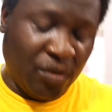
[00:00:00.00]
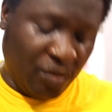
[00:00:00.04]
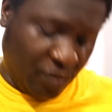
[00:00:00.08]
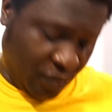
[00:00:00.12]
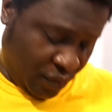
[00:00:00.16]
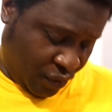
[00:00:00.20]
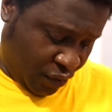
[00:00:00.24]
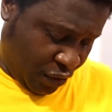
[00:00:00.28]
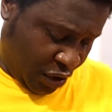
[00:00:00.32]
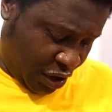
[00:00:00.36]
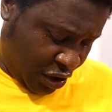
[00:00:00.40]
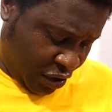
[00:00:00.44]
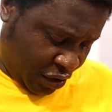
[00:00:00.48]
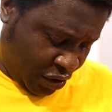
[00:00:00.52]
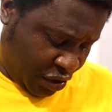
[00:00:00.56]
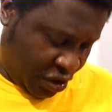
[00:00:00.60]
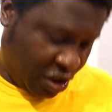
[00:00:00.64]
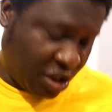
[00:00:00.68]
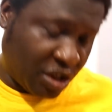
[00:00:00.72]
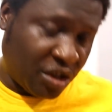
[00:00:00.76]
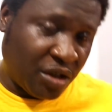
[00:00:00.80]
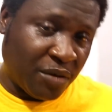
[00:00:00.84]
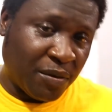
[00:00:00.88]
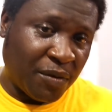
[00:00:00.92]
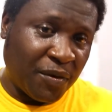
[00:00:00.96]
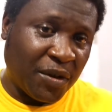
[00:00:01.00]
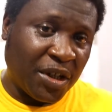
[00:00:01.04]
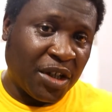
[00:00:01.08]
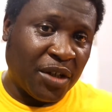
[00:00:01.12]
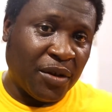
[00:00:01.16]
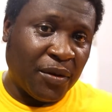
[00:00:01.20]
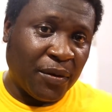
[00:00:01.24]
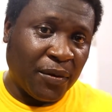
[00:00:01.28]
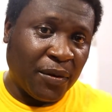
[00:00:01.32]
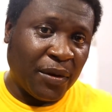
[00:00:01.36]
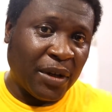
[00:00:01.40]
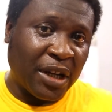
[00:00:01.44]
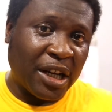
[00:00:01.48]
wear your shirt, some of them you
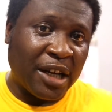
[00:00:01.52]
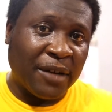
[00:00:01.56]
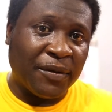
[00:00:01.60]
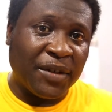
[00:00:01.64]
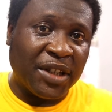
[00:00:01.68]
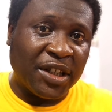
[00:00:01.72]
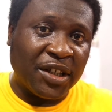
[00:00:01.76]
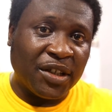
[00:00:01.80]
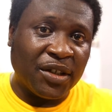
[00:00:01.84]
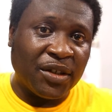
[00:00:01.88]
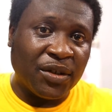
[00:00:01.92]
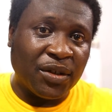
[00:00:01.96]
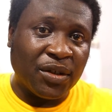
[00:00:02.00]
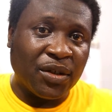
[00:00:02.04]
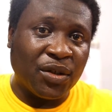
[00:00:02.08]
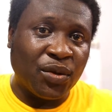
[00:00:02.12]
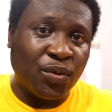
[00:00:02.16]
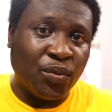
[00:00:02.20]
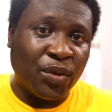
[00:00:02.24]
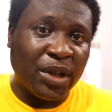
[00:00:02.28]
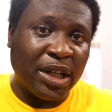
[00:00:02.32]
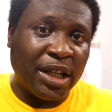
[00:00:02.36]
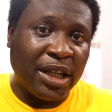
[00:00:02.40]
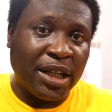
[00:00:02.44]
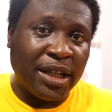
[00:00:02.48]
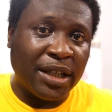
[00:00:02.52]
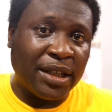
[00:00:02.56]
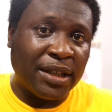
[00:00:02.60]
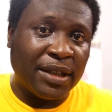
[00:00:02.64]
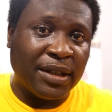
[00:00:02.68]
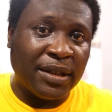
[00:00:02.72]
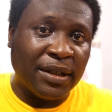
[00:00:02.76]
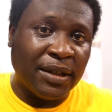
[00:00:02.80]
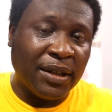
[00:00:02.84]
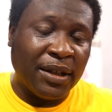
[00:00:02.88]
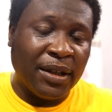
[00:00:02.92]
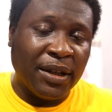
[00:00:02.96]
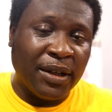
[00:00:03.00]
have this suede
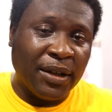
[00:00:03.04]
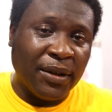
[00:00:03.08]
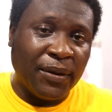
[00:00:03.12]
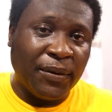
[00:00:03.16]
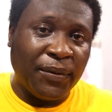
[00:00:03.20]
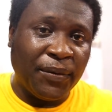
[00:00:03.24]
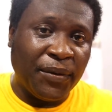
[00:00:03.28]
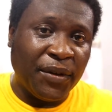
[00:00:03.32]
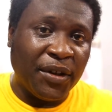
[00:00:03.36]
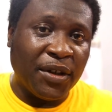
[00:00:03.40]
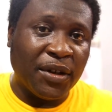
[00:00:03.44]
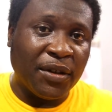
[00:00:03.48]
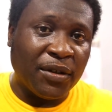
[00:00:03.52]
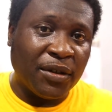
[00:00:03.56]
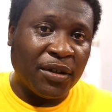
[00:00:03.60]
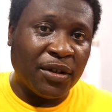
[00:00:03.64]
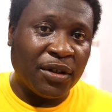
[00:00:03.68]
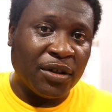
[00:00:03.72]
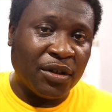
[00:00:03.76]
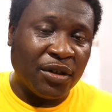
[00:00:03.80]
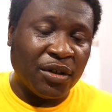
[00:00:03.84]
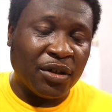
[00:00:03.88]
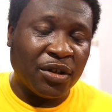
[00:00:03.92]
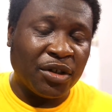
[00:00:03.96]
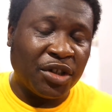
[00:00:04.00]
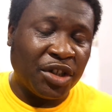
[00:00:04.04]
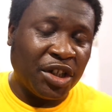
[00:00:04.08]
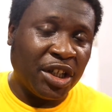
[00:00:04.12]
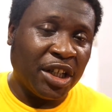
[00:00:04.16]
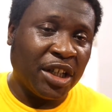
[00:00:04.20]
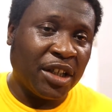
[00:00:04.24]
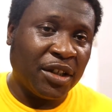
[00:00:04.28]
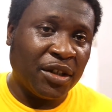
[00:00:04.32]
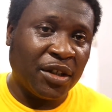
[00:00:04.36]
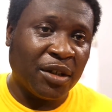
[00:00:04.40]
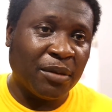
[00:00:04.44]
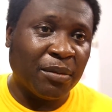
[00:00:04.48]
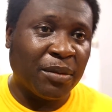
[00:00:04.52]
feel on your
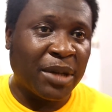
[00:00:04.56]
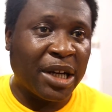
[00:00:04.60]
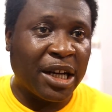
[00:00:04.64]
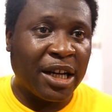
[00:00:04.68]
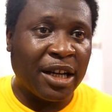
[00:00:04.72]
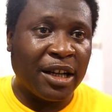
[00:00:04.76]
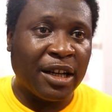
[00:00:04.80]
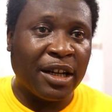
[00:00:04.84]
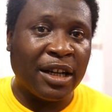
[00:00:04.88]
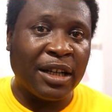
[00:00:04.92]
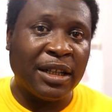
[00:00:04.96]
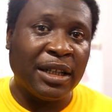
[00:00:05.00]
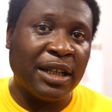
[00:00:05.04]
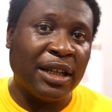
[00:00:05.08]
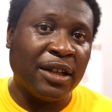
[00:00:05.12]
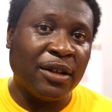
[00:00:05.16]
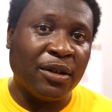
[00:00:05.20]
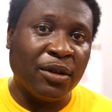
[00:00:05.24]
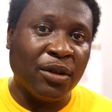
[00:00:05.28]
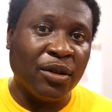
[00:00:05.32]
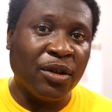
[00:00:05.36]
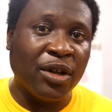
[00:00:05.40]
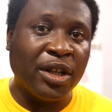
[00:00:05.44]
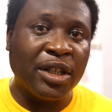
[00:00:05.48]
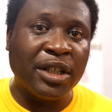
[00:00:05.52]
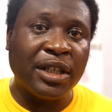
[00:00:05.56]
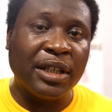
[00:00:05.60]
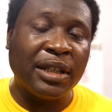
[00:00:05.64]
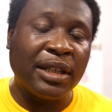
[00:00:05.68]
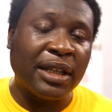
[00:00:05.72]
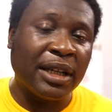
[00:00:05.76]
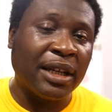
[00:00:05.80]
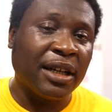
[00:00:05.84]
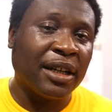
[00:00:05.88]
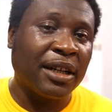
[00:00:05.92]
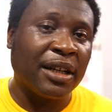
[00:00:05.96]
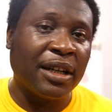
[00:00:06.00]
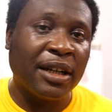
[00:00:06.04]
shirt. Some are like glow in the
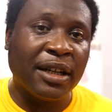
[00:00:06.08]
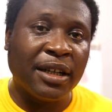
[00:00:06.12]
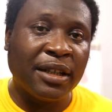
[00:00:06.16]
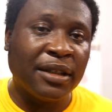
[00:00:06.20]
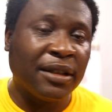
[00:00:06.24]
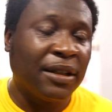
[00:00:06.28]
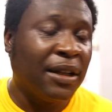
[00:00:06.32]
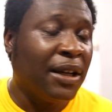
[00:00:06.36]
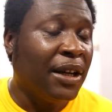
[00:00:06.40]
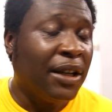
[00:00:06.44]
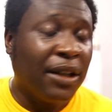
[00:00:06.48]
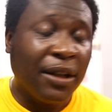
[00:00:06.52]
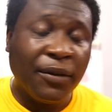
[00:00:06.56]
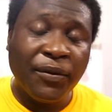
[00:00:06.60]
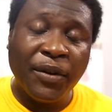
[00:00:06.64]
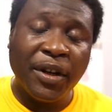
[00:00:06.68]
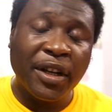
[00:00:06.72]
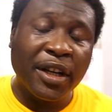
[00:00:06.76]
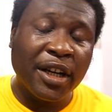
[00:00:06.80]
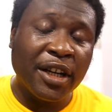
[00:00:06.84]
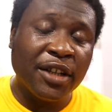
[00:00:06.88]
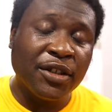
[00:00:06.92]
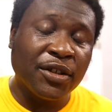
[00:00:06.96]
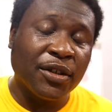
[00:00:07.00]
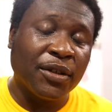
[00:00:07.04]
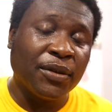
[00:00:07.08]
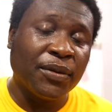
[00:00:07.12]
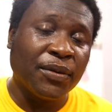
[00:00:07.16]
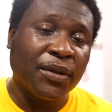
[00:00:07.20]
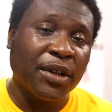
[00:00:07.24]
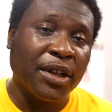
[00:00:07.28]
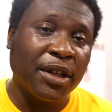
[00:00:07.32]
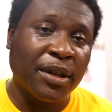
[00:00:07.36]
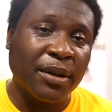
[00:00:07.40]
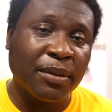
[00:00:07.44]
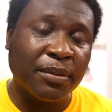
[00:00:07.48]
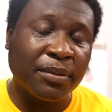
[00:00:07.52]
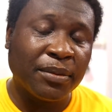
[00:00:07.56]
dark, and different kinds of
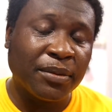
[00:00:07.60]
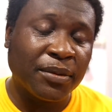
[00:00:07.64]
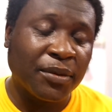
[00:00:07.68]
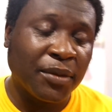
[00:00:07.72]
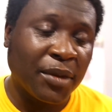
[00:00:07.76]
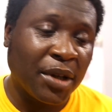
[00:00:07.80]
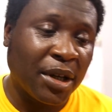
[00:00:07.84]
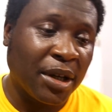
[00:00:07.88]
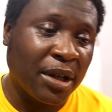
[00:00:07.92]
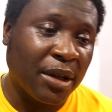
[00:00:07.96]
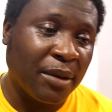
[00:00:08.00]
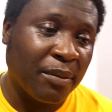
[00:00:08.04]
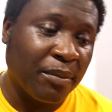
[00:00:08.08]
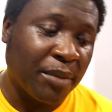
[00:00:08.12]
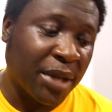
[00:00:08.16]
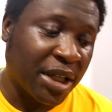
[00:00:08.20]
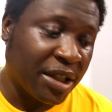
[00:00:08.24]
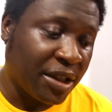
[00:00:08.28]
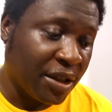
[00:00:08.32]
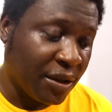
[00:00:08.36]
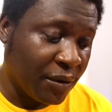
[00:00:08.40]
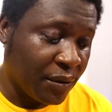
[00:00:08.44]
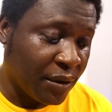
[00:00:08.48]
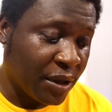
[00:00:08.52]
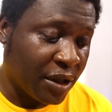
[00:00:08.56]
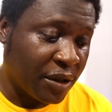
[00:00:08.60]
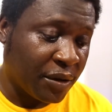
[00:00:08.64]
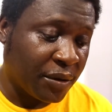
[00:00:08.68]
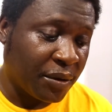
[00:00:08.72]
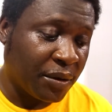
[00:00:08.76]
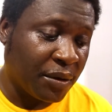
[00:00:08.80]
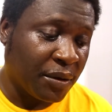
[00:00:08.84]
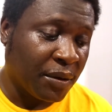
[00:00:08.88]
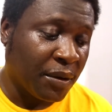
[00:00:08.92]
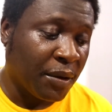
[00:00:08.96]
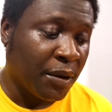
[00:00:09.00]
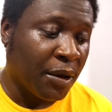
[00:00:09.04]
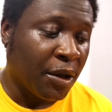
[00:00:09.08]
materials.
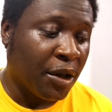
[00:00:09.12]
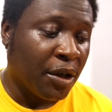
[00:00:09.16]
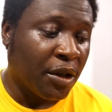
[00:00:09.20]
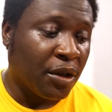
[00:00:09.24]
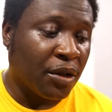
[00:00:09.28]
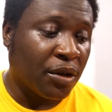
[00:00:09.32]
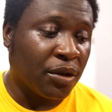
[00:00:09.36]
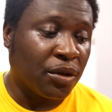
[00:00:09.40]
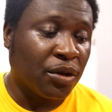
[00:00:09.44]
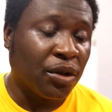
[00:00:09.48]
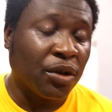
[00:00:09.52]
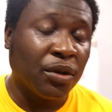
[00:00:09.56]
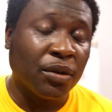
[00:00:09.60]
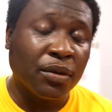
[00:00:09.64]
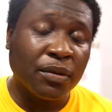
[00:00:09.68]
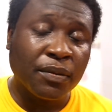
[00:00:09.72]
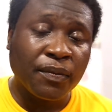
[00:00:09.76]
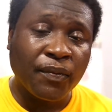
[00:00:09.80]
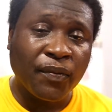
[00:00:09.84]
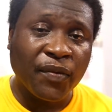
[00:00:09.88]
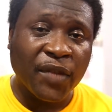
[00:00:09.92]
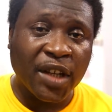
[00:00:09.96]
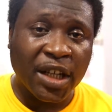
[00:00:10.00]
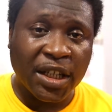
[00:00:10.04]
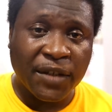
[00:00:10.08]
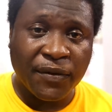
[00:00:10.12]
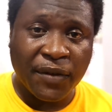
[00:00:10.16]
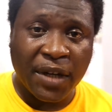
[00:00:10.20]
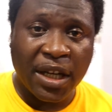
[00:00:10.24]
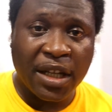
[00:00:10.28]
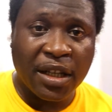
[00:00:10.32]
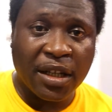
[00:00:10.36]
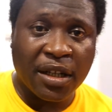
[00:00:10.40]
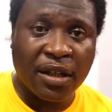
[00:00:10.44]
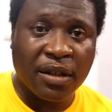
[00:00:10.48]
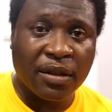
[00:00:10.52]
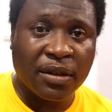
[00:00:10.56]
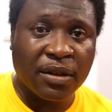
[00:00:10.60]
So there's
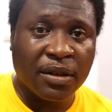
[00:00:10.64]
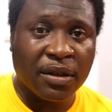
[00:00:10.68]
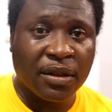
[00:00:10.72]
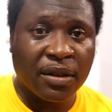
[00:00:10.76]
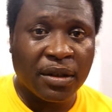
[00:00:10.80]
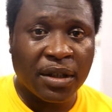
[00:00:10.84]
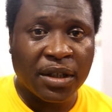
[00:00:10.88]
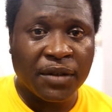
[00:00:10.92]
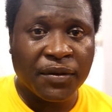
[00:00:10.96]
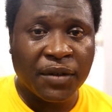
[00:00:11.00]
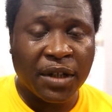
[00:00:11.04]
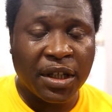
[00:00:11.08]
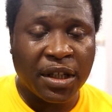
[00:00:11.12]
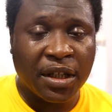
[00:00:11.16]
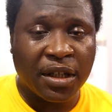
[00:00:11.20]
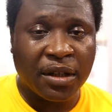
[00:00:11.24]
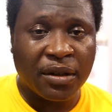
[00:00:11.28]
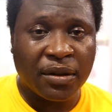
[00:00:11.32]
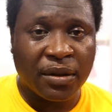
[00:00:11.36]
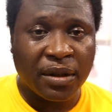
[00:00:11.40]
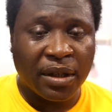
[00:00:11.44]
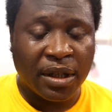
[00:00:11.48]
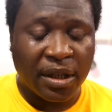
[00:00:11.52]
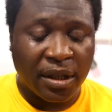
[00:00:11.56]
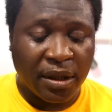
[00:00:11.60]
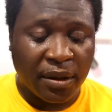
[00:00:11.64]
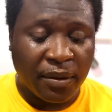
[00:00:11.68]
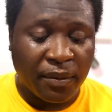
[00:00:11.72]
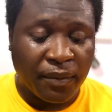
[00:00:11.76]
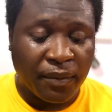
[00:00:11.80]
vinyl there